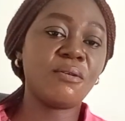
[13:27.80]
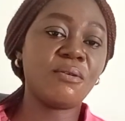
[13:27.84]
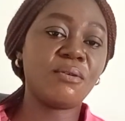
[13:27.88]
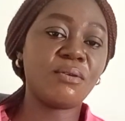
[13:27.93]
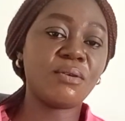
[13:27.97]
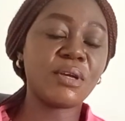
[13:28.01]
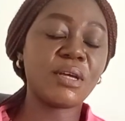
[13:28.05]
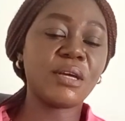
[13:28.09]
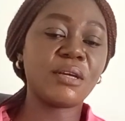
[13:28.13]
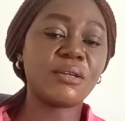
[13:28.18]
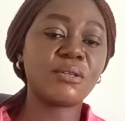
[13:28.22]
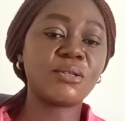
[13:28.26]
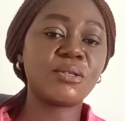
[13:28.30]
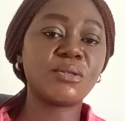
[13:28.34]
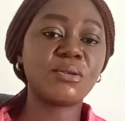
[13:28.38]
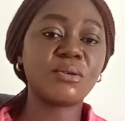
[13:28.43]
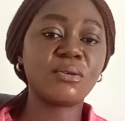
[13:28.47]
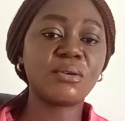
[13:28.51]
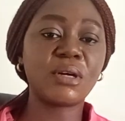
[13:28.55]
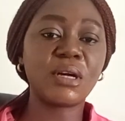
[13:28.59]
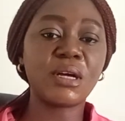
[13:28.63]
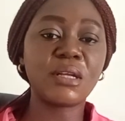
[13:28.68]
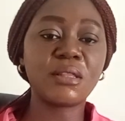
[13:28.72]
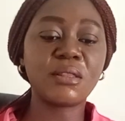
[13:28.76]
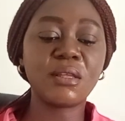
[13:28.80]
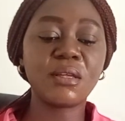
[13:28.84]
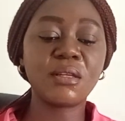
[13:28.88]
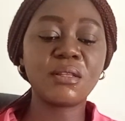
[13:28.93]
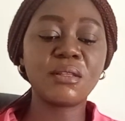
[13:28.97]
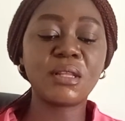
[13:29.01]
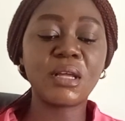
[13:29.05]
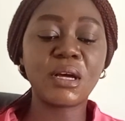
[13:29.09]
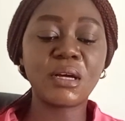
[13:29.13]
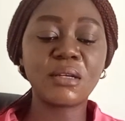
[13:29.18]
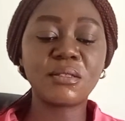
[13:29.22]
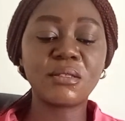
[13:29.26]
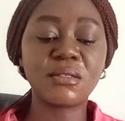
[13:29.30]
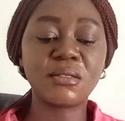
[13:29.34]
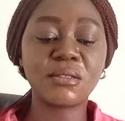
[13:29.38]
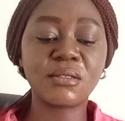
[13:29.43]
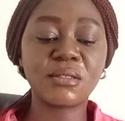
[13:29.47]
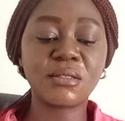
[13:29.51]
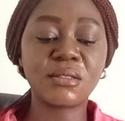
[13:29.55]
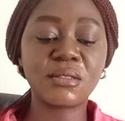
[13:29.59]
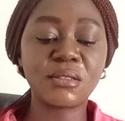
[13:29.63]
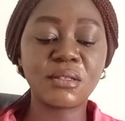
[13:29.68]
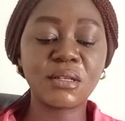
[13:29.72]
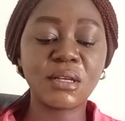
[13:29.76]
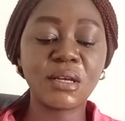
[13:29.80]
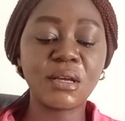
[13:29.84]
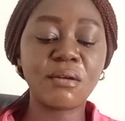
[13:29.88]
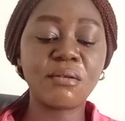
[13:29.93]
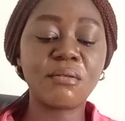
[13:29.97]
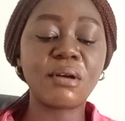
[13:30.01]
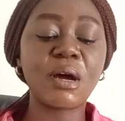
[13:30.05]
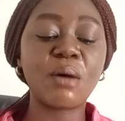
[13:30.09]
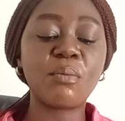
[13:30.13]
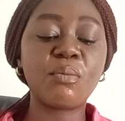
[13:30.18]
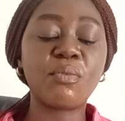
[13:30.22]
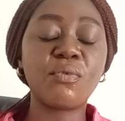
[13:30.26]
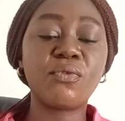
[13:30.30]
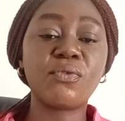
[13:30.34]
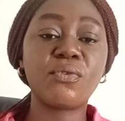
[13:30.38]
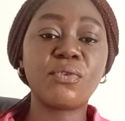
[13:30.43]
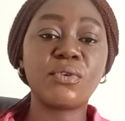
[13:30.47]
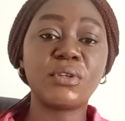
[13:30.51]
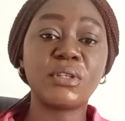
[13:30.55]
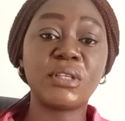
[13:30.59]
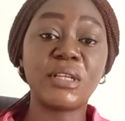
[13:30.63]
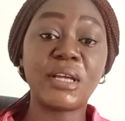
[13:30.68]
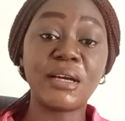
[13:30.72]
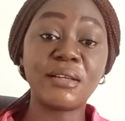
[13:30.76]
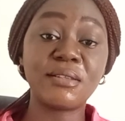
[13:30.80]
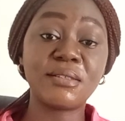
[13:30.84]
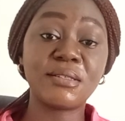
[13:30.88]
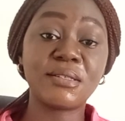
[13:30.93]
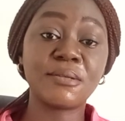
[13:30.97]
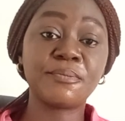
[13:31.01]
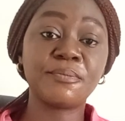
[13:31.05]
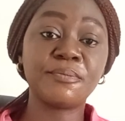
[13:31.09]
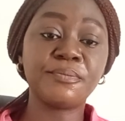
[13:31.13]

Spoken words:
Okay, so I think that is a wrap for that.